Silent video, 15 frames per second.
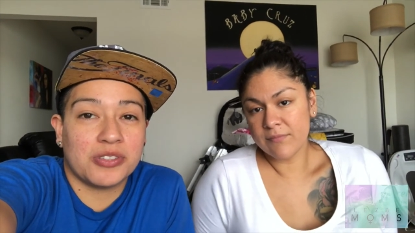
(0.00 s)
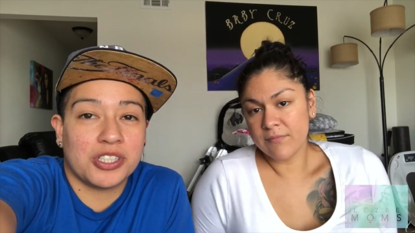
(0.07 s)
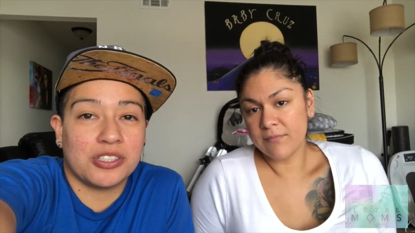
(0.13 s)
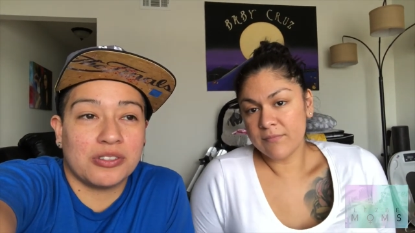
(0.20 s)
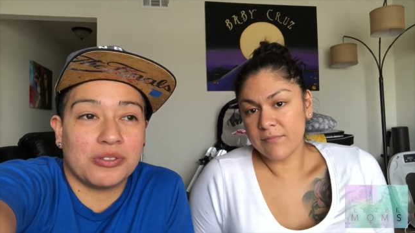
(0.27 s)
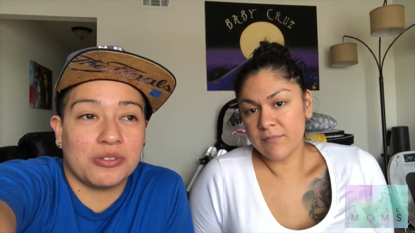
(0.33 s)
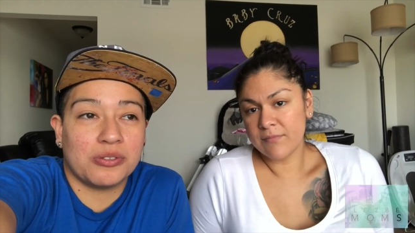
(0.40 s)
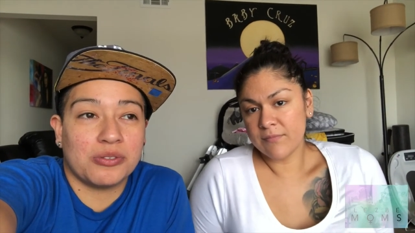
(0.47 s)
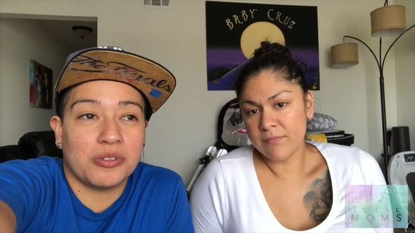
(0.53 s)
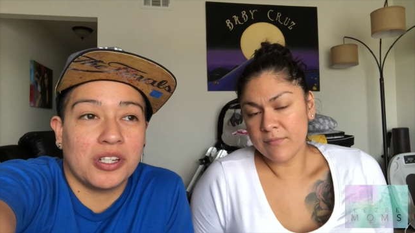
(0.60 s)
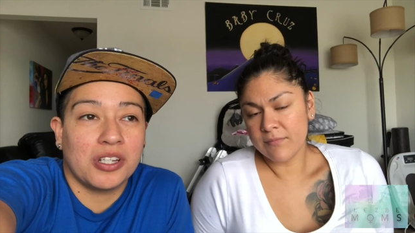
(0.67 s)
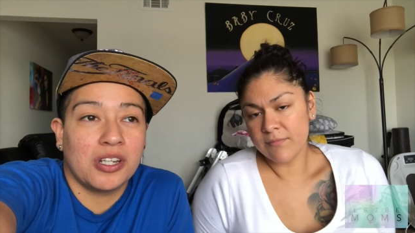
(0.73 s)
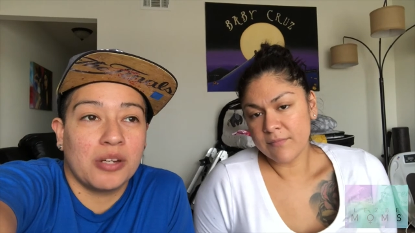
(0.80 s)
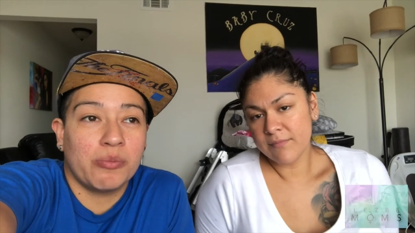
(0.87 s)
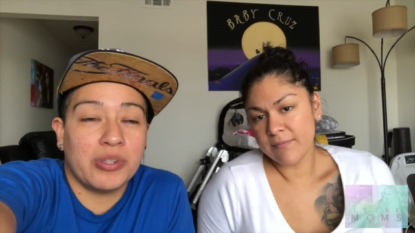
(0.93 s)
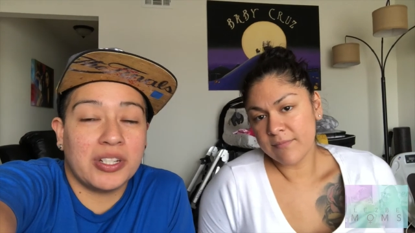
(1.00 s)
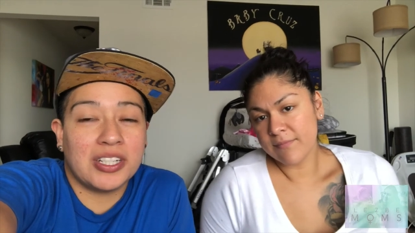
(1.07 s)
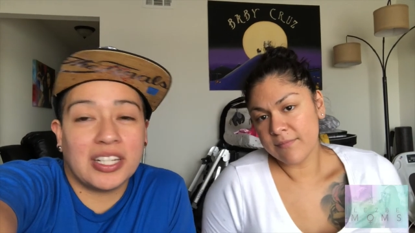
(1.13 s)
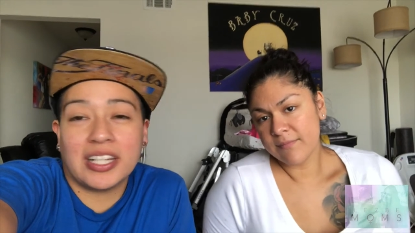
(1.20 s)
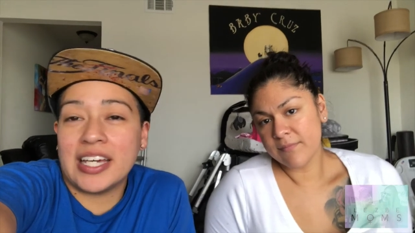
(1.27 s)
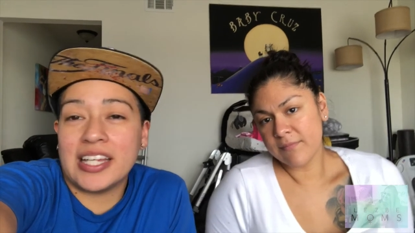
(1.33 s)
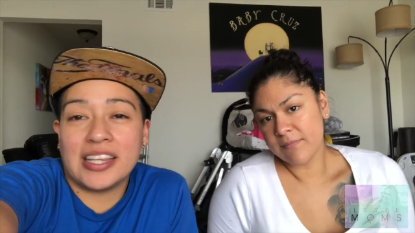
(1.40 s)
Speaker 1: to bring
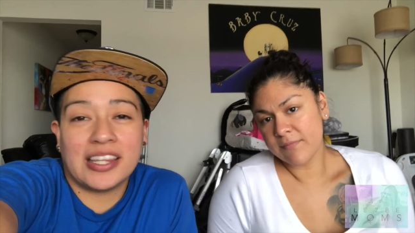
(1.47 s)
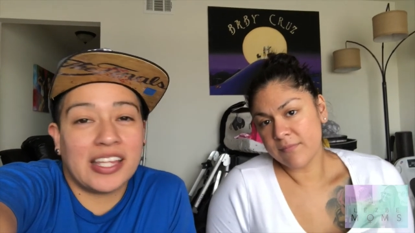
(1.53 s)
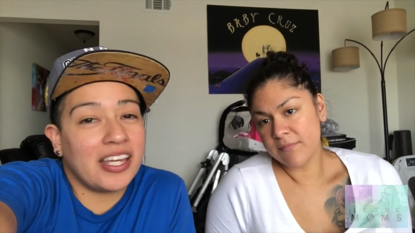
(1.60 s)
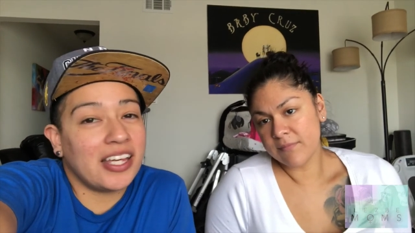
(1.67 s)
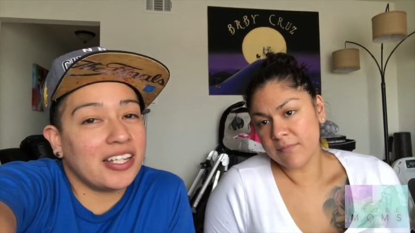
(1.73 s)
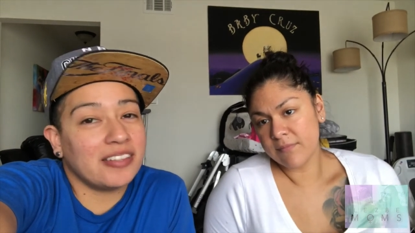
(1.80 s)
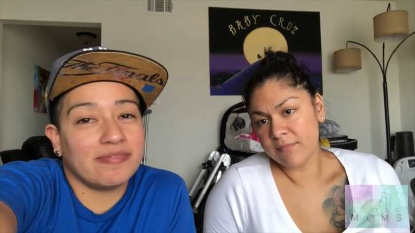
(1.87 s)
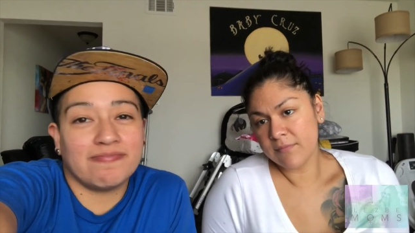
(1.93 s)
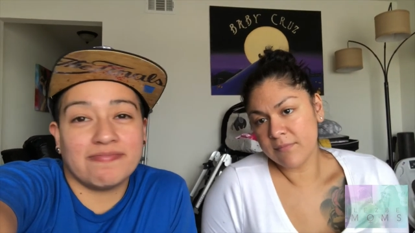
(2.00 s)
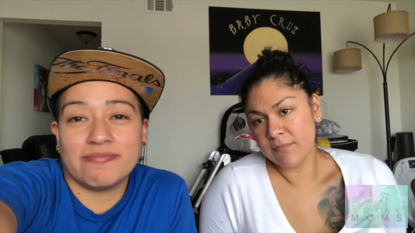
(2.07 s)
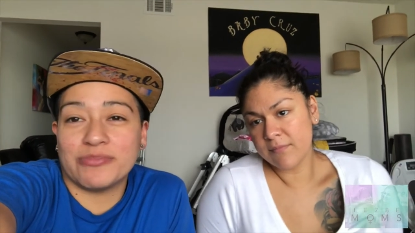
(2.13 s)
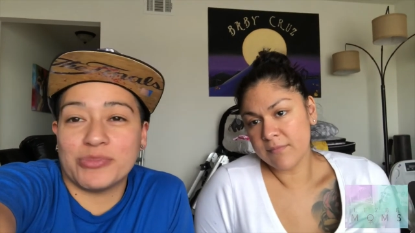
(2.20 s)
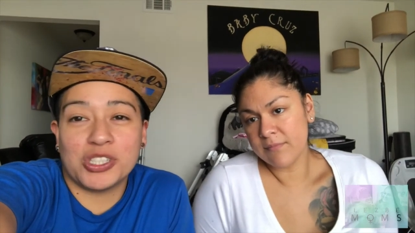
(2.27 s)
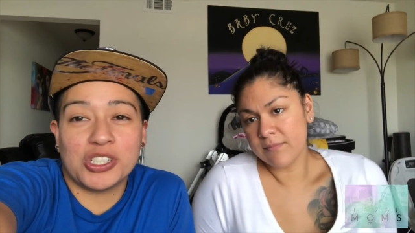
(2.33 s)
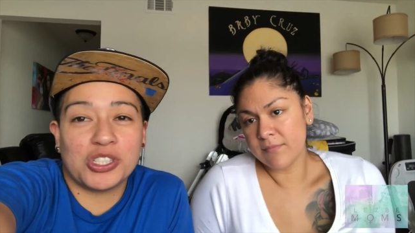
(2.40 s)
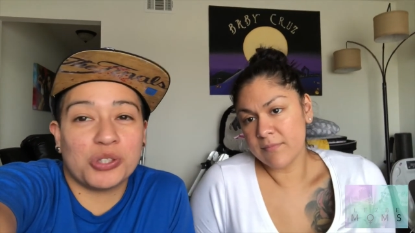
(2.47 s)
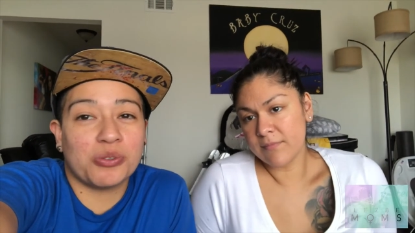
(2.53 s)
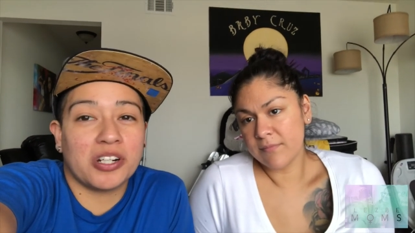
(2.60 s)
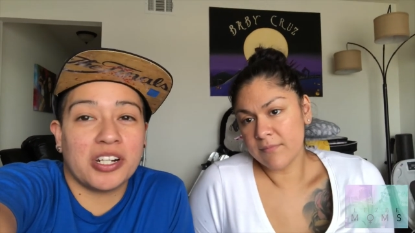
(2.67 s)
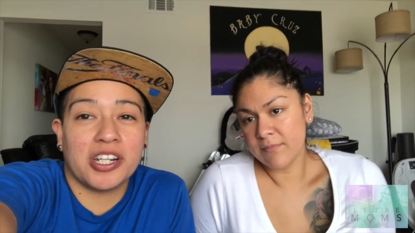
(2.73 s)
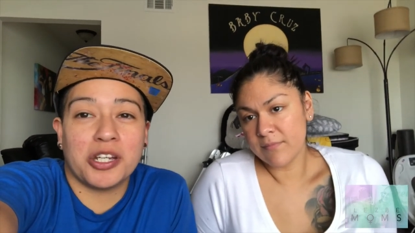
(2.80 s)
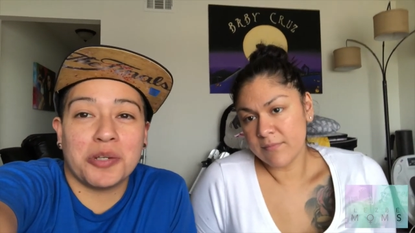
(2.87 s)
to light that we're just
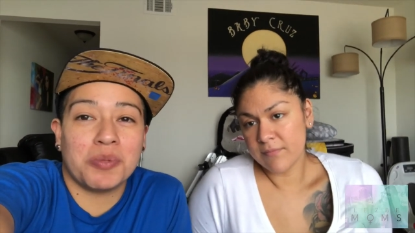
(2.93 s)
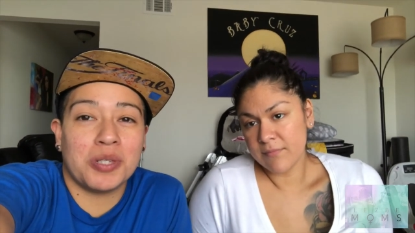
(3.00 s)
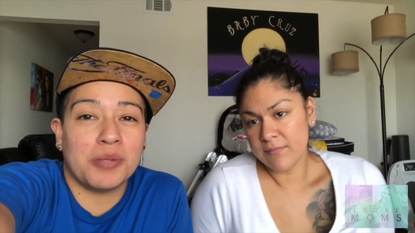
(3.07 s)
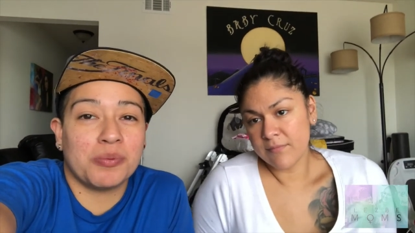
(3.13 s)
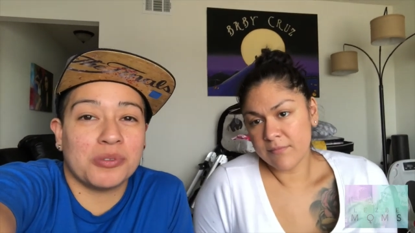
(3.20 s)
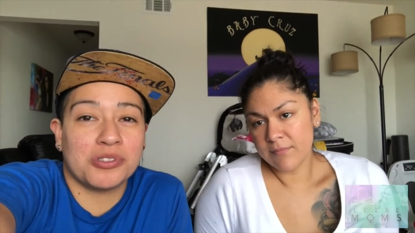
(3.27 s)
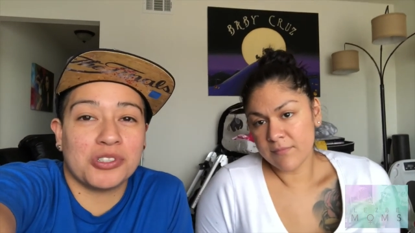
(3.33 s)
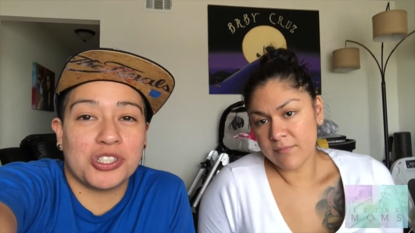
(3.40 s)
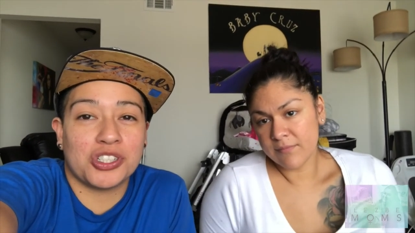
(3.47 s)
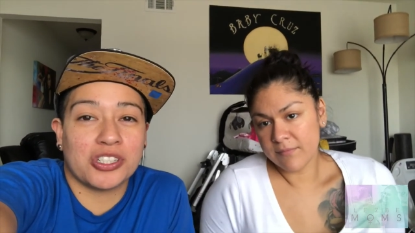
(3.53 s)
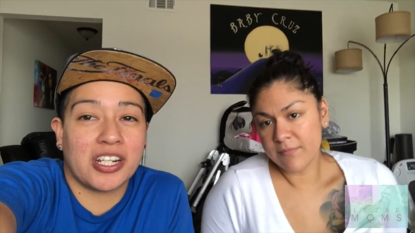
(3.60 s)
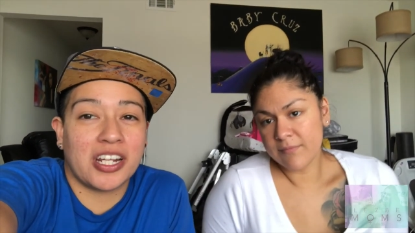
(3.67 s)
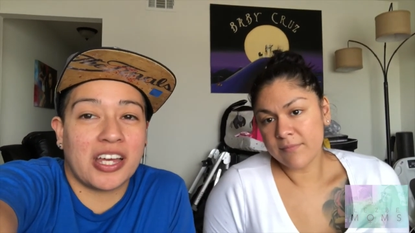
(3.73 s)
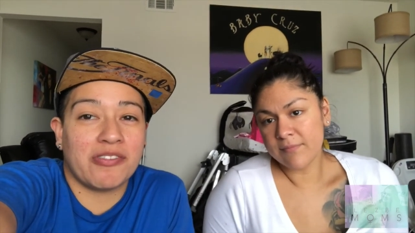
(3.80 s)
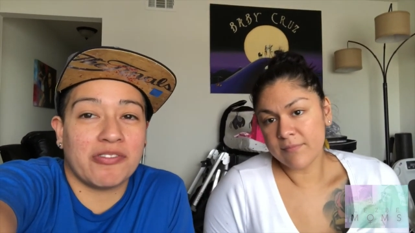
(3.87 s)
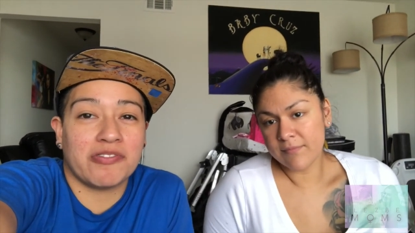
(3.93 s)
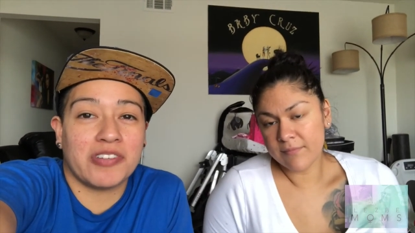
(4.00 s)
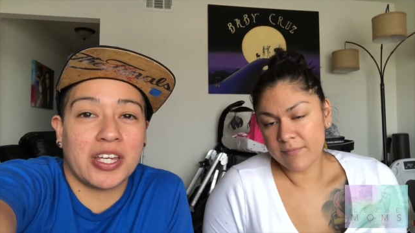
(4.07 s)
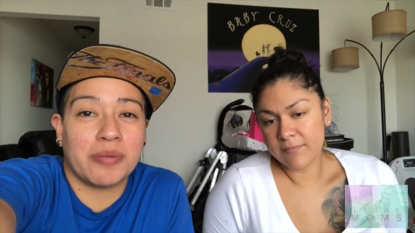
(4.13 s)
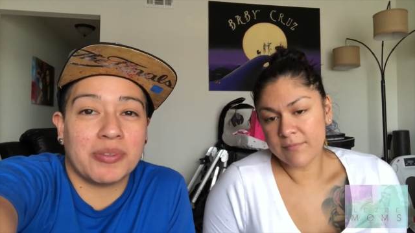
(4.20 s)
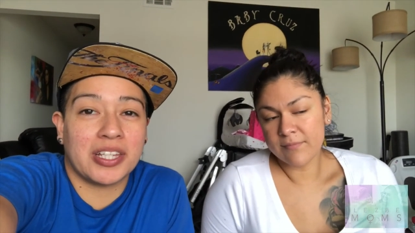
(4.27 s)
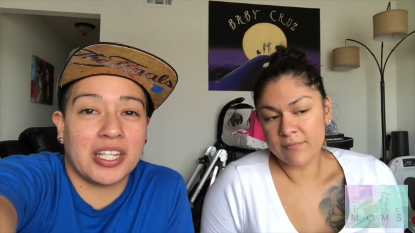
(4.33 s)
ordinary people just trying to have a
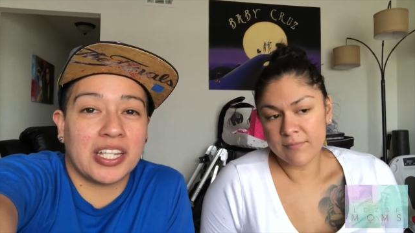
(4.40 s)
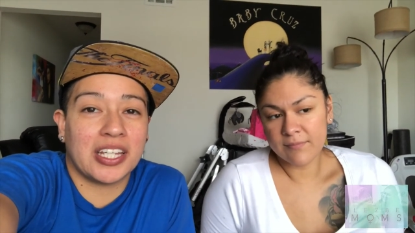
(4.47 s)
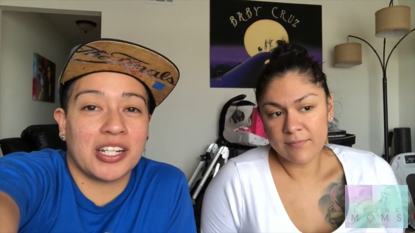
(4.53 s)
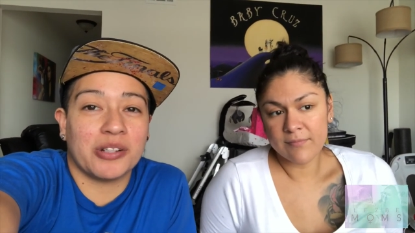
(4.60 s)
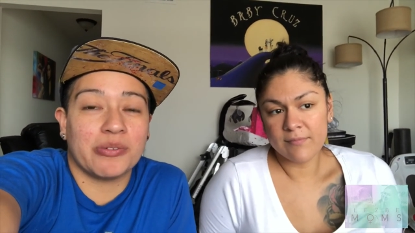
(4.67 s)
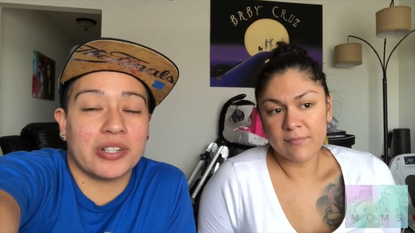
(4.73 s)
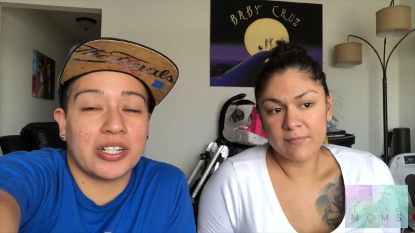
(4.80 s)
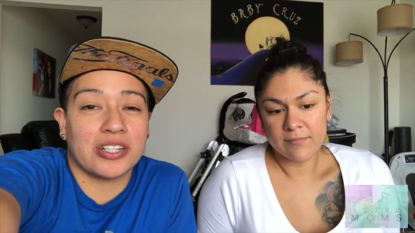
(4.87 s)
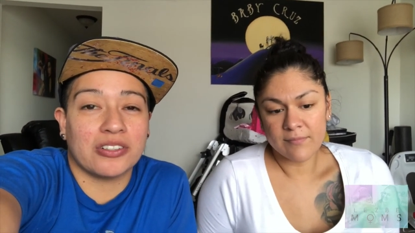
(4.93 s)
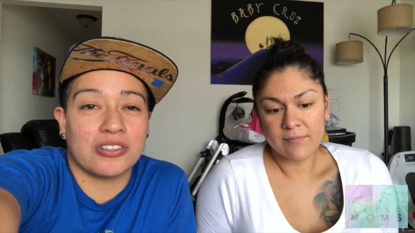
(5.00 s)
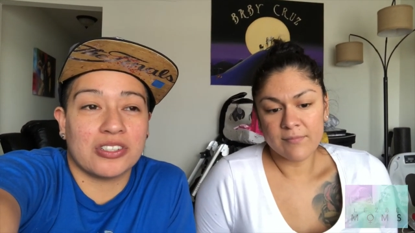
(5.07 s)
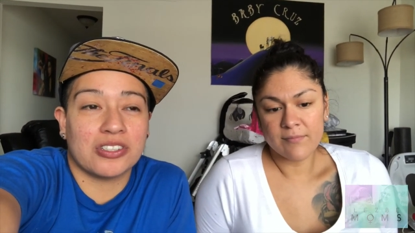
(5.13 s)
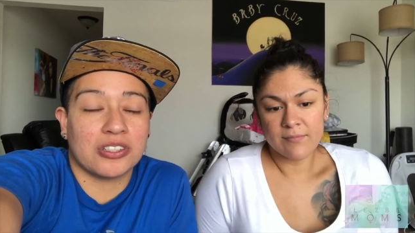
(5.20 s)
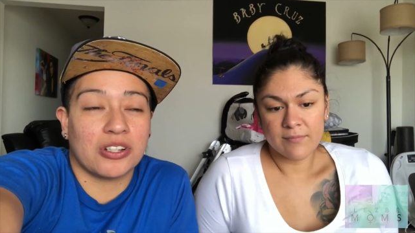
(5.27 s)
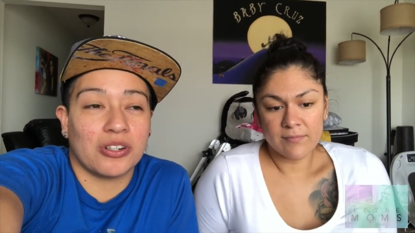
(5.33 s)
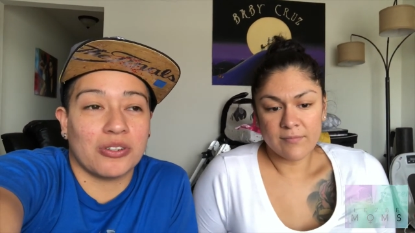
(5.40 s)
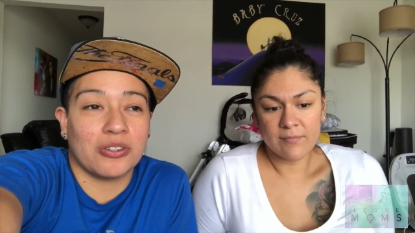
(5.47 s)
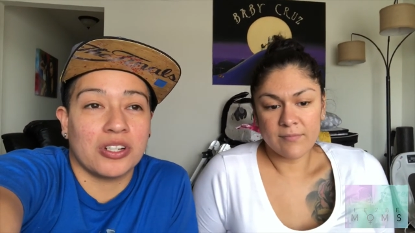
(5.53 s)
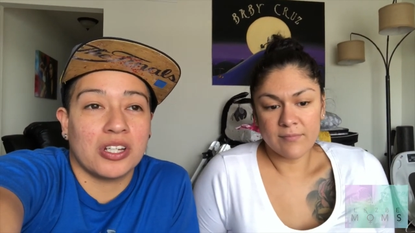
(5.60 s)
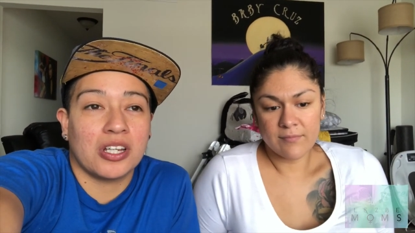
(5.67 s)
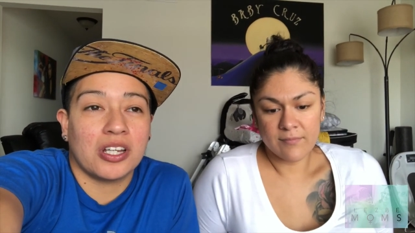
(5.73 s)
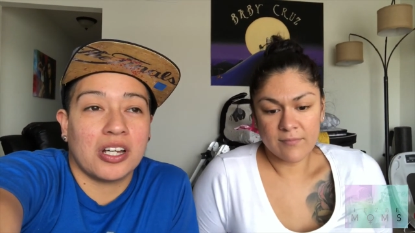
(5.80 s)
family like anyone else. So
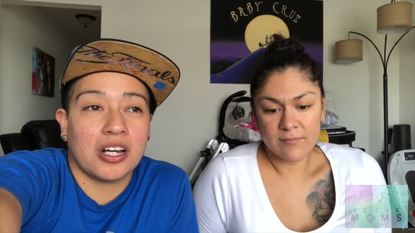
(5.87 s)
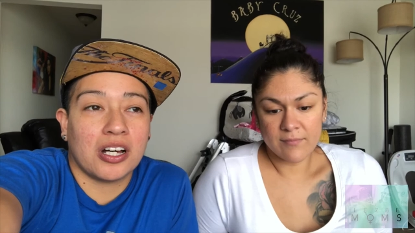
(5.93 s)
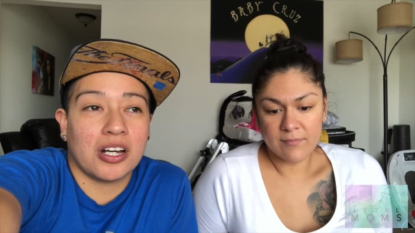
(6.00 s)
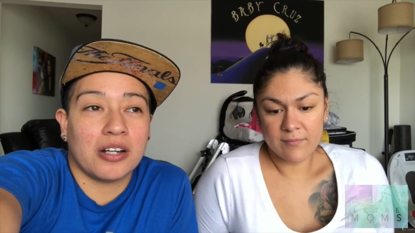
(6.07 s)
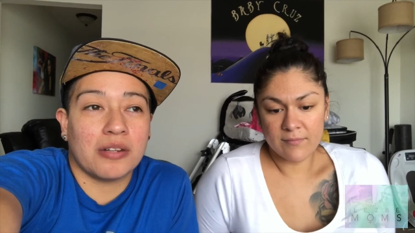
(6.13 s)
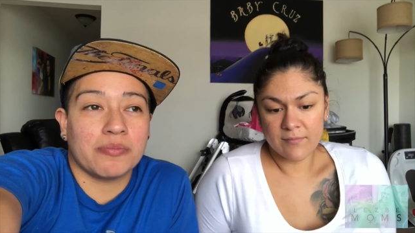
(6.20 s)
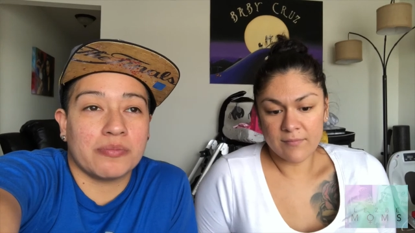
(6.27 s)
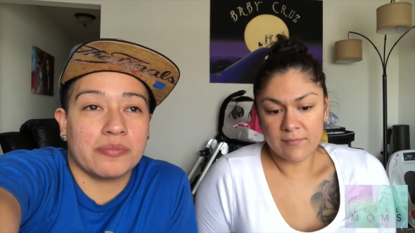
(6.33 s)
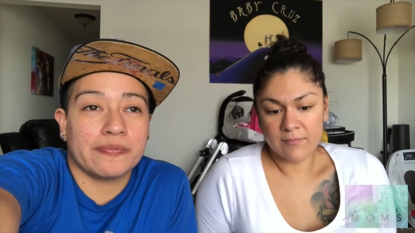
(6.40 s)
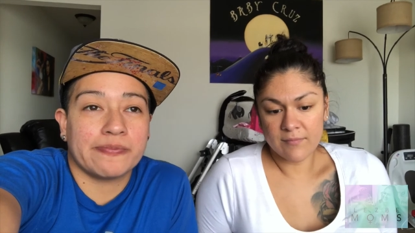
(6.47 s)
um,